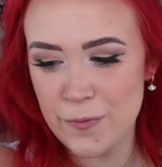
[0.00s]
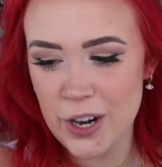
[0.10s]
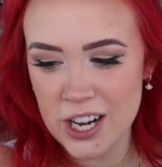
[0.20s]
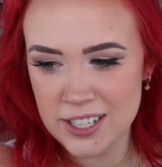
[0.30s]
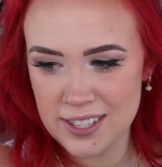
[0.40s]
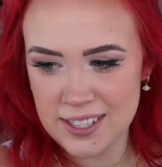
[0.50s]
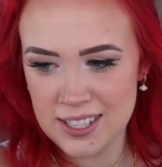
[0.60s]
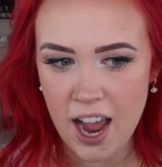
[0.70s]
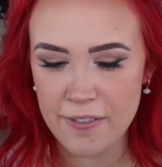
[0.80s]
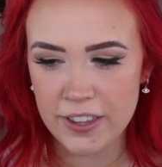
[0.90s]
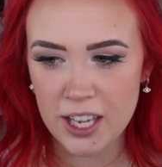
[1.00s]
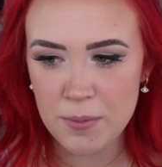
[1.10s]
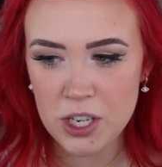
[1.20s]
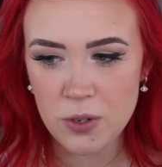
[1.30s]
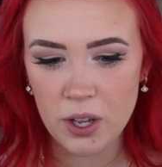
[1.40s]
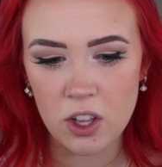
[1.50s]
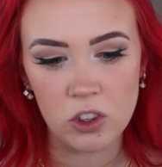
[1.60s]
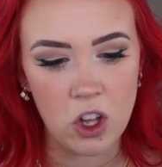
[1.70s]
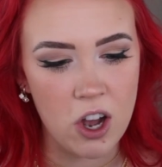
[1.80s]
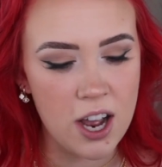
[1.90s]
I'm gonna do a
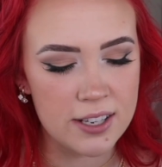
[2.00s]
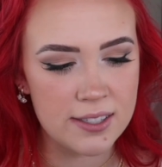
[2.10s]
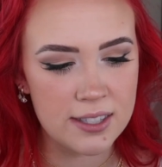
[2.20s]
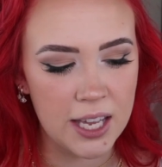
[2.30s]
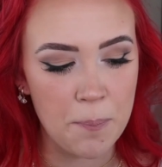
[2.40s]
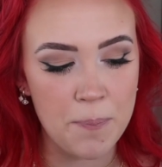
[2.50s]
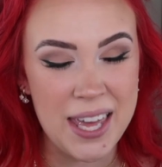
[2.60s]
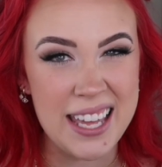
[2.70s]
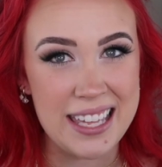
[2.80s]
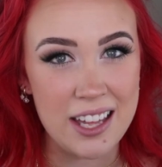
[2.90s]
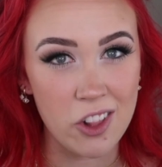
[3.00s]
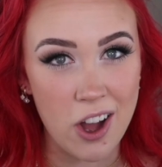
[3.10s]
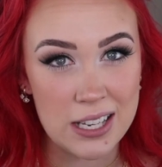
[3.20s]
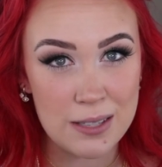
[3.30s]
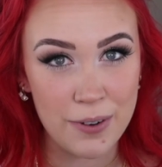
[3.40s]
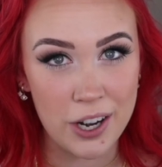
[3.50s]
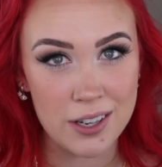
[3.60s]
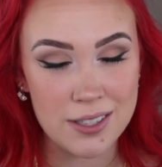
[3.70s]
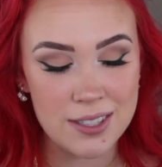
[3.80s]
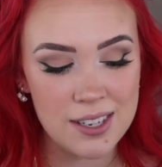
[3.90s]
gloss, like a pinky gloss
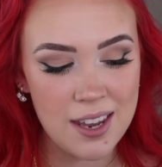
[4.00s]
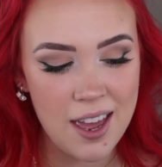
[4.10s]
first.